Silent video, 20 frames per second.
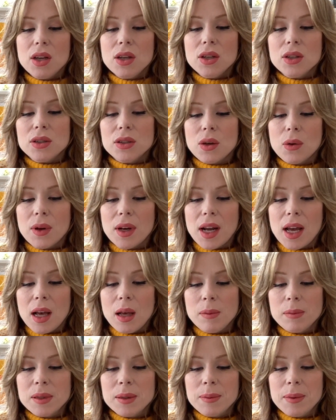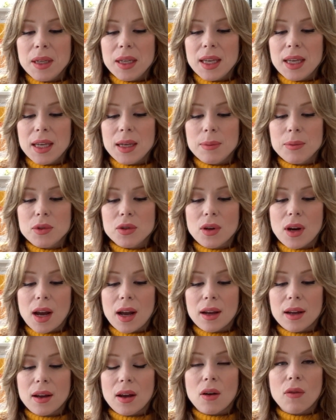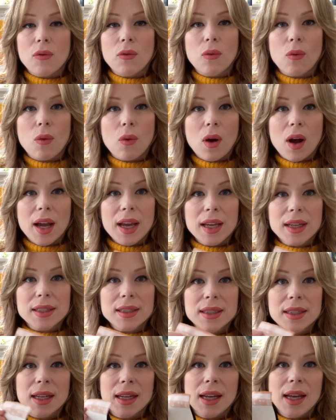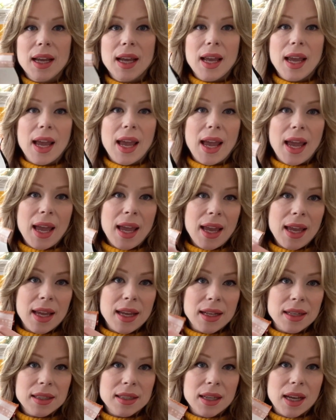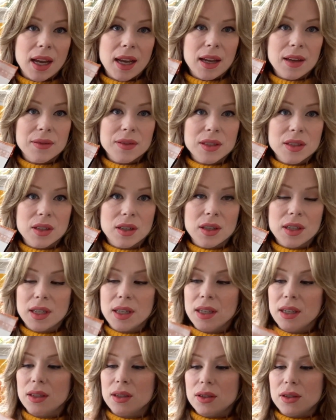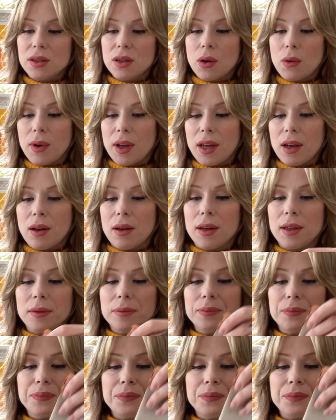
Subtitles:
so it helps me keep track of what end I have started sewing on.